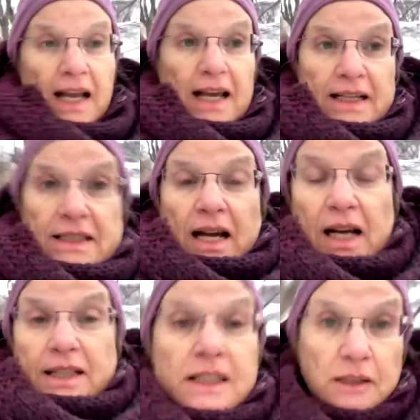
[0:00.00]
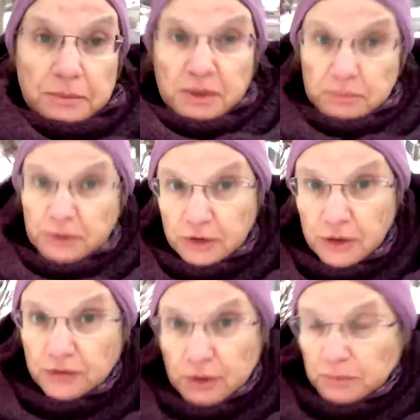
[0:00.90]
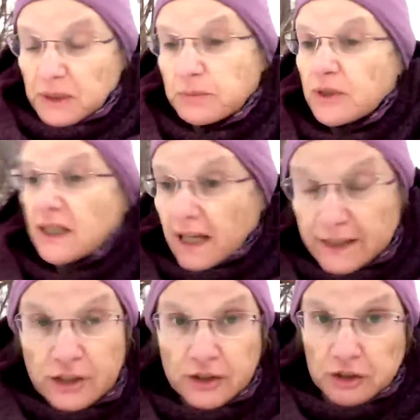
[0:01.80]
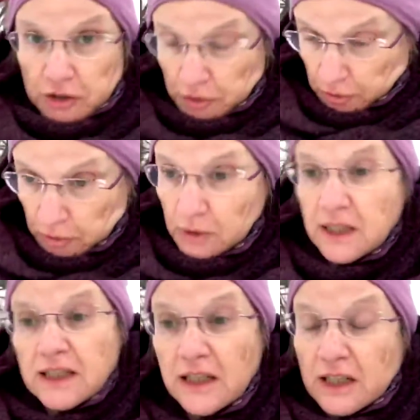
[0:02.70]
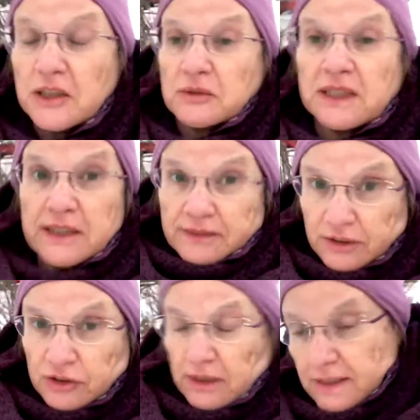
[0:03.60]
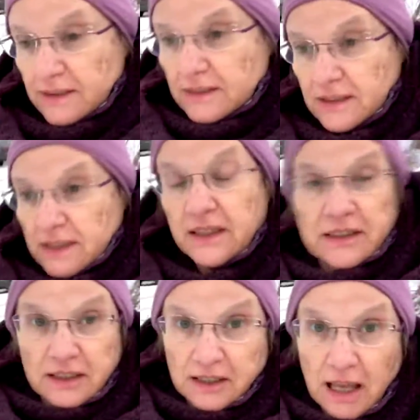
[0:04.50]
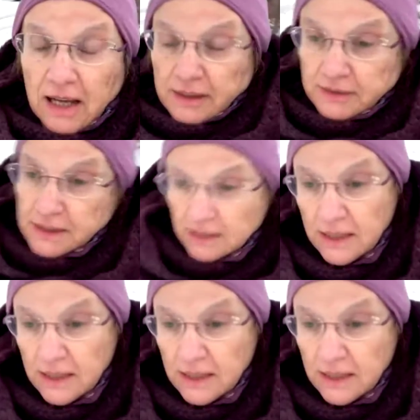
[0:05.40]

and I help beautiful people like you relieve the stress in their lives